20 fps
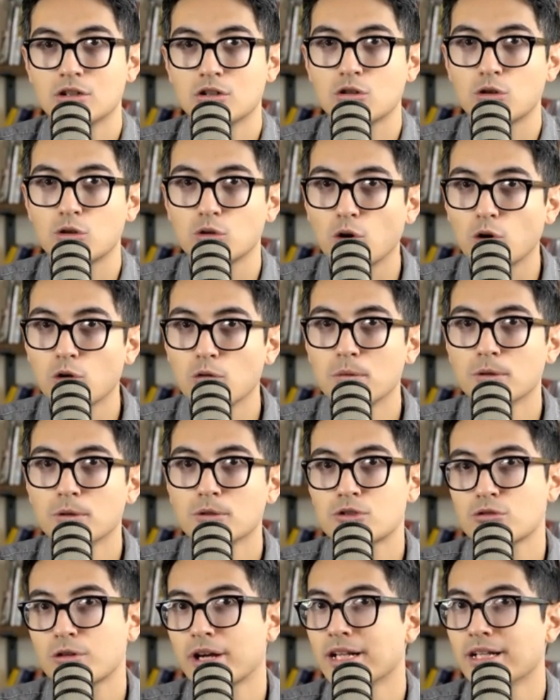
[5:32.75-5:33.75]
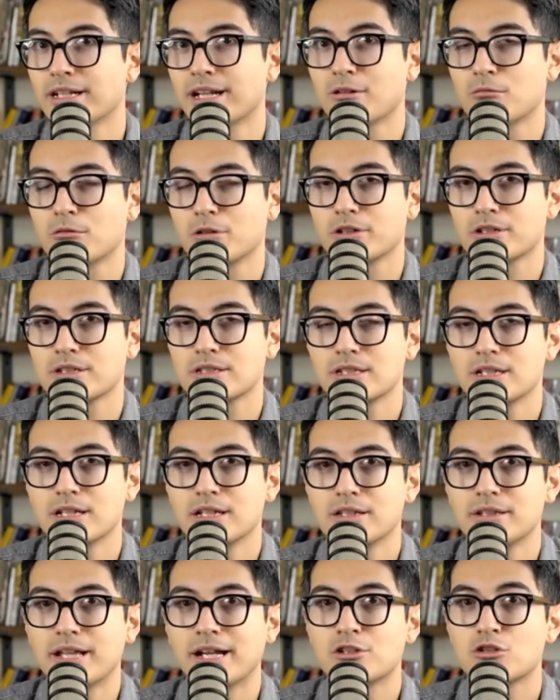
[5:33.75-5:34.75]
Global trade networks
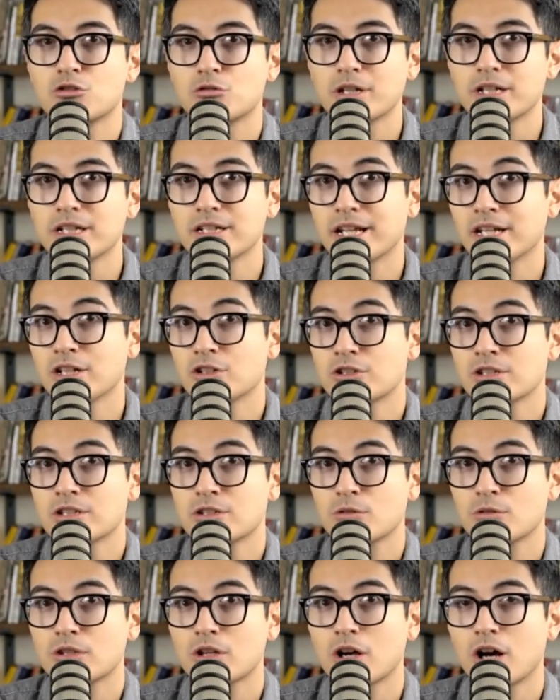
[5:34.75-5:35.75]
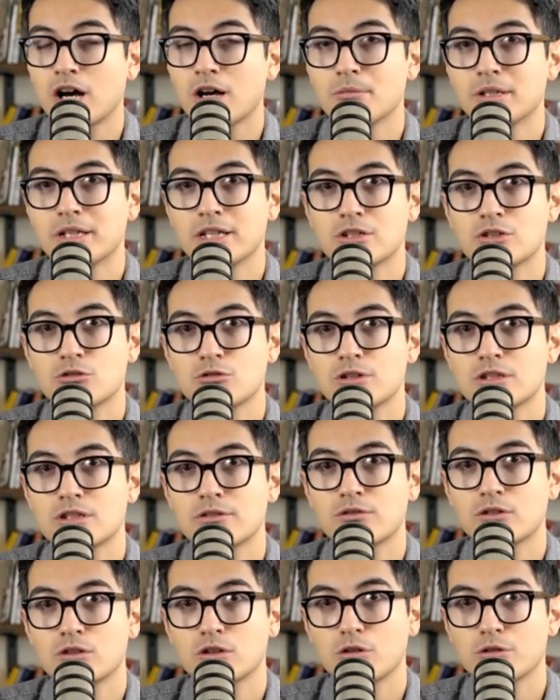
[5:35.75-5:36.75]
that treat nations with common histories
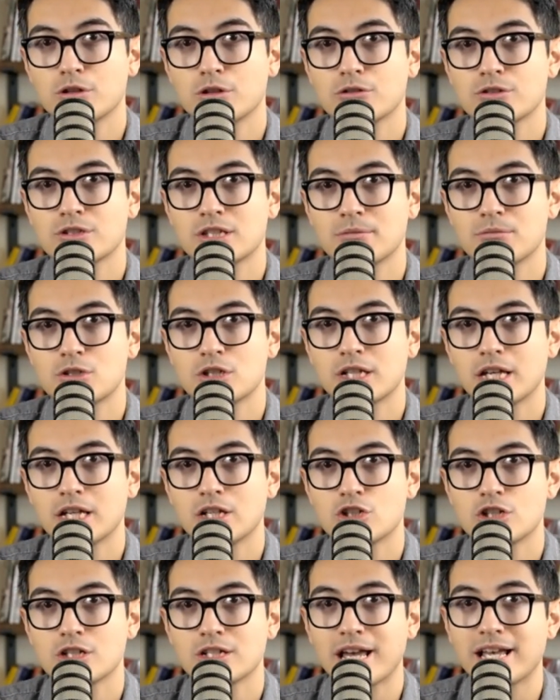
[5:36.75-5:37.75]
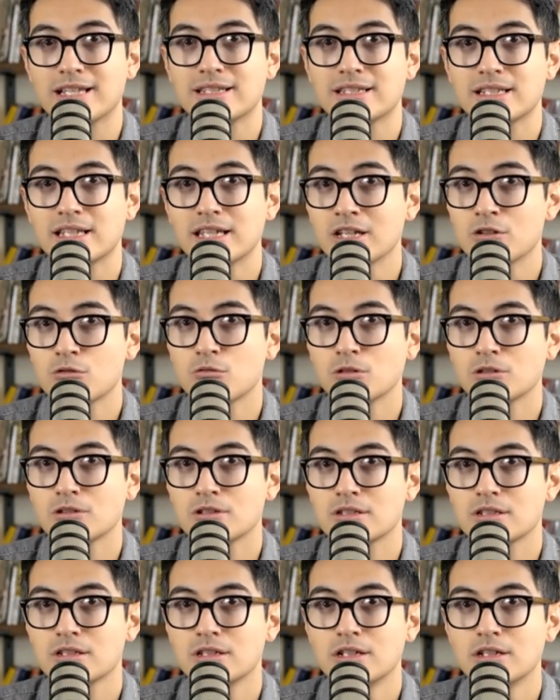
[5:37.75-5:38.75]
of colonial subjugation as
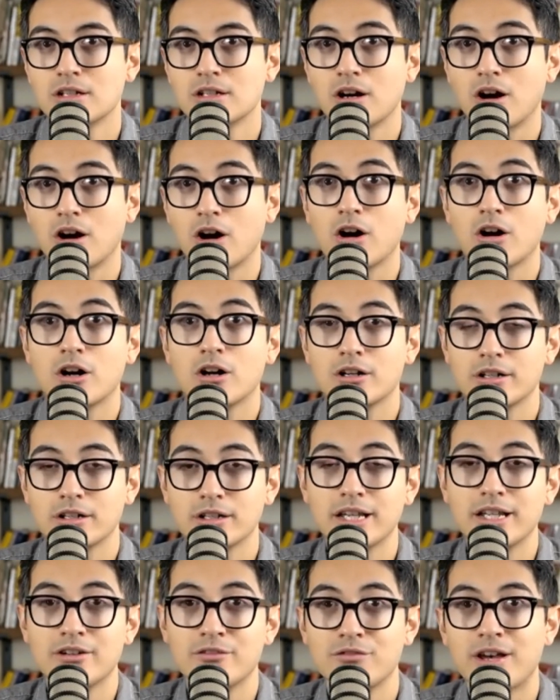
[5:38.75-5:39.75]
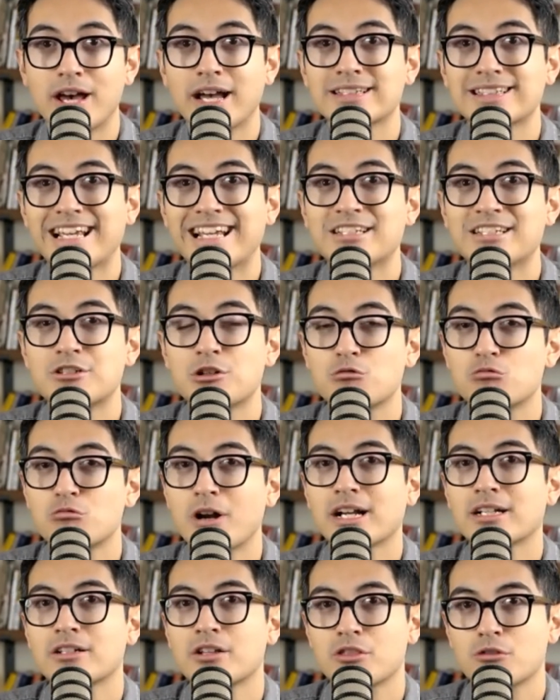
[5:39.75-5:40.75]
equals are, in fact, a
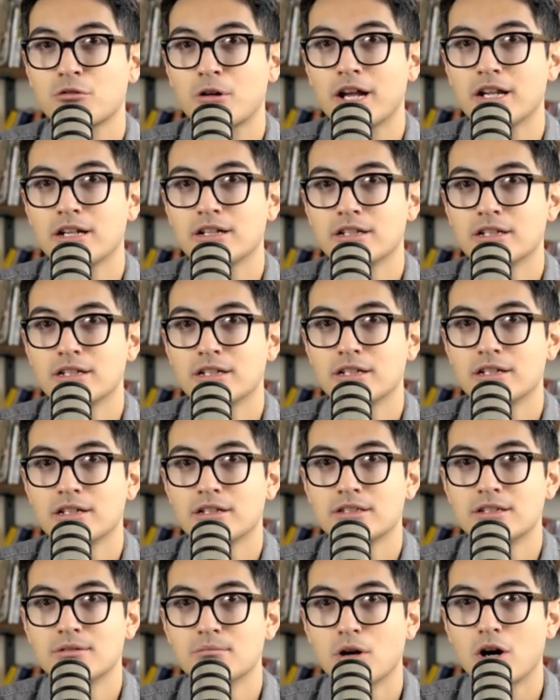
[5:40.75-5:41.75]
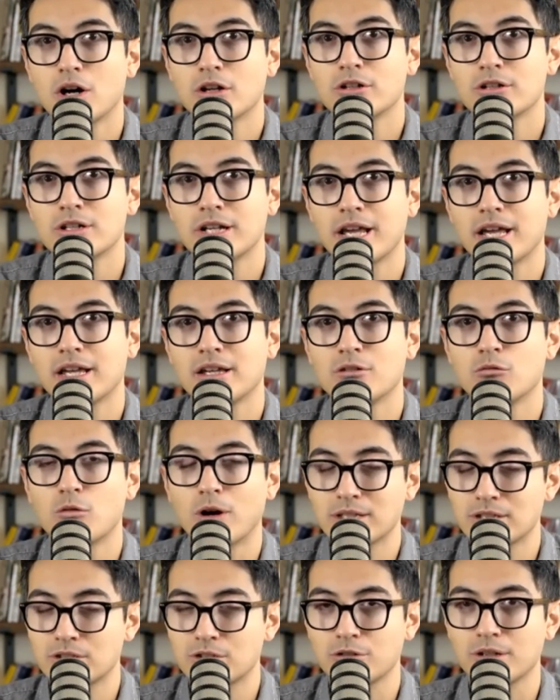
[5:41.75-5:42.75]
direct threat to modern day
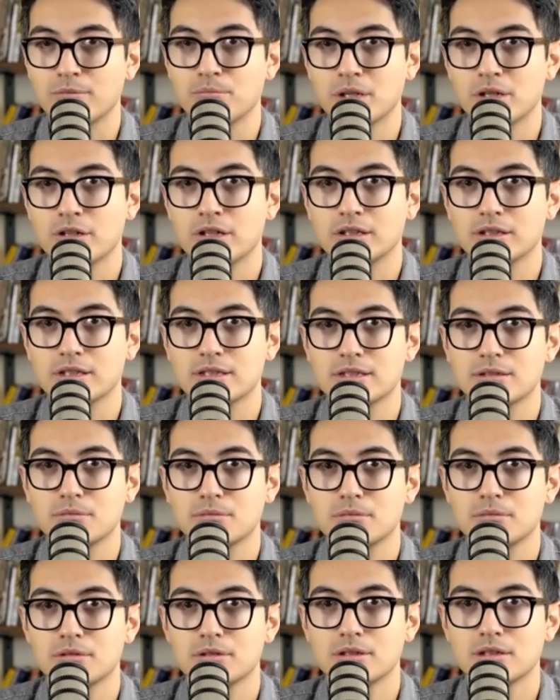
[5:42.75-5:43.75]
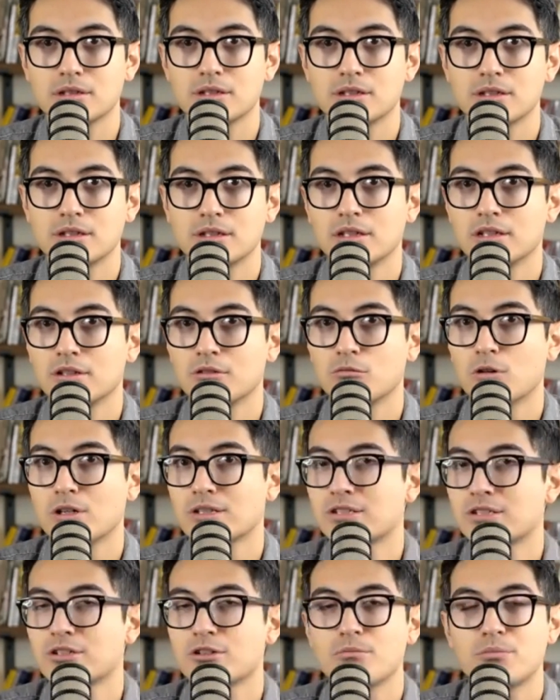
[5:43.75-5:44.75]
Western imperialism.
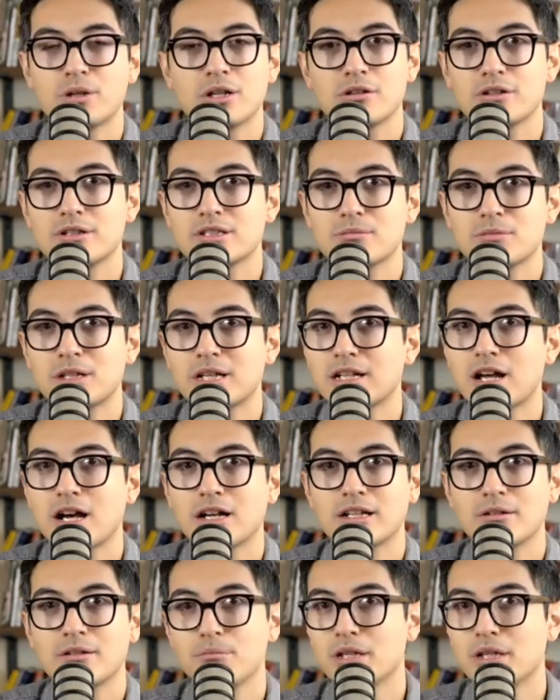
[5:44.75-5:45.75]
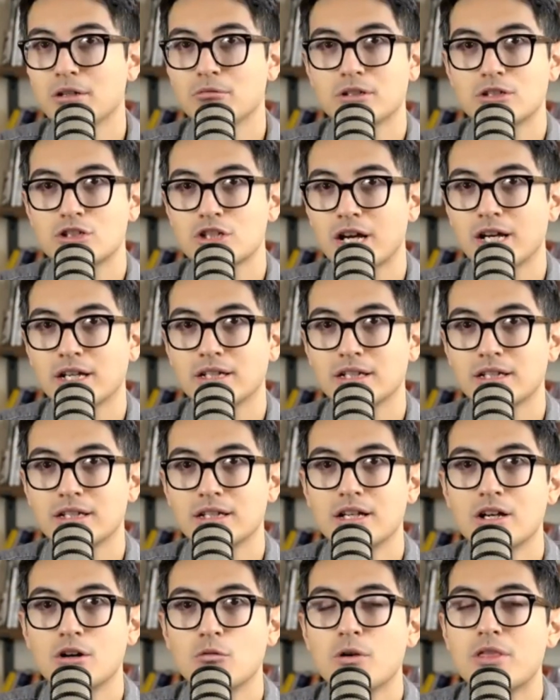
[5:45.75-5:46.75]
Western imperialism cannot compete with China
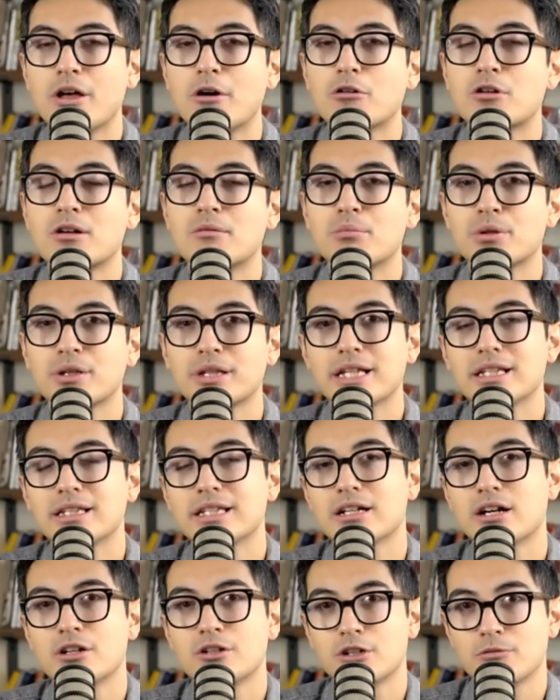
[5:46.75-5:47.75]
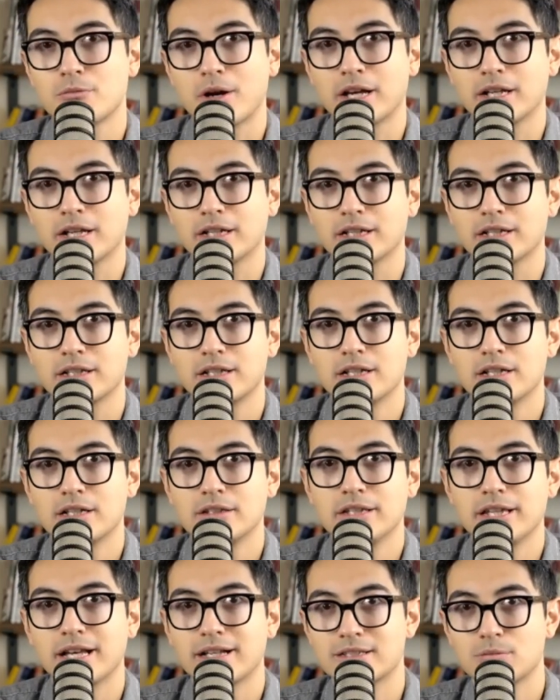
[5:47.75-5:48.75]
without completely undermining
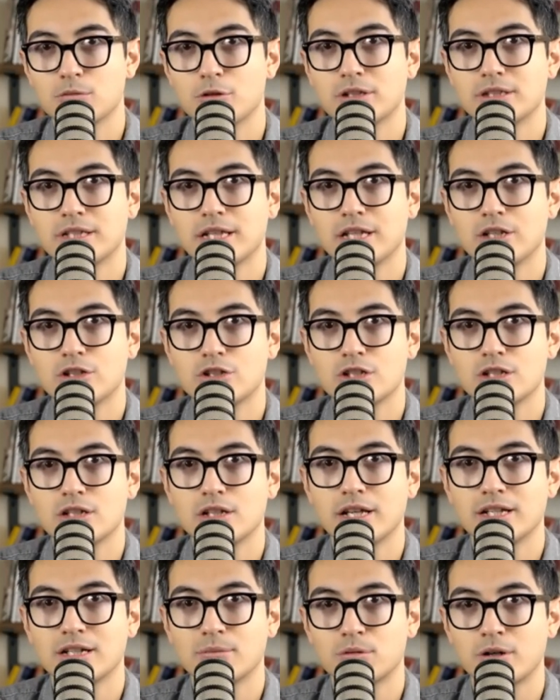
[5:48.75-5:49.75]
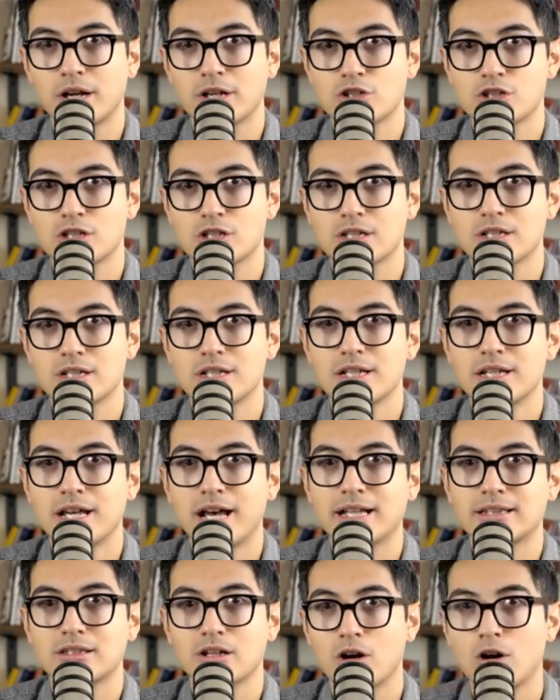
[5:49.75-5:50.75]
the exploitation and oppression
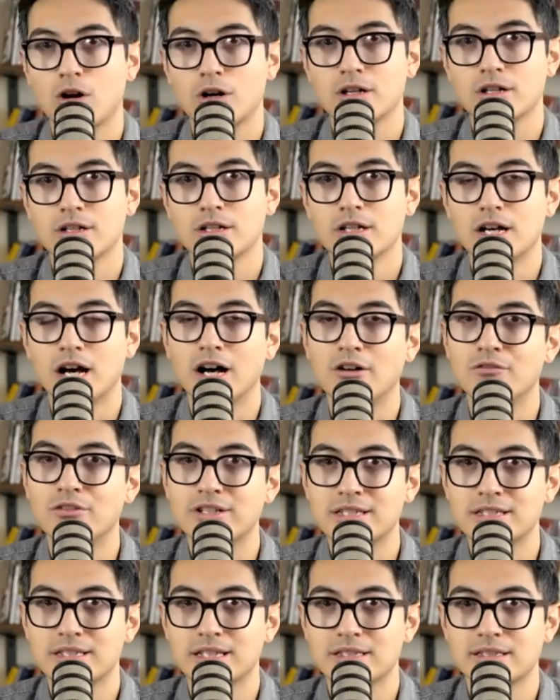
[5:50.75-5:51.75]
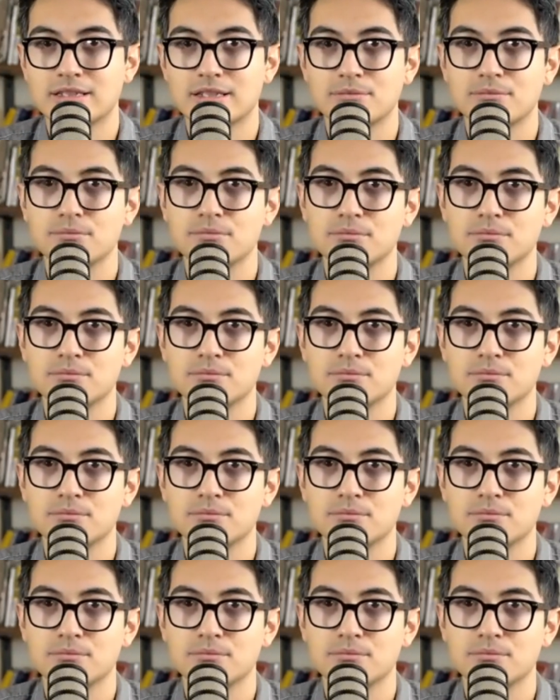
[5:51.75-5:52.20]
at the heart of its system.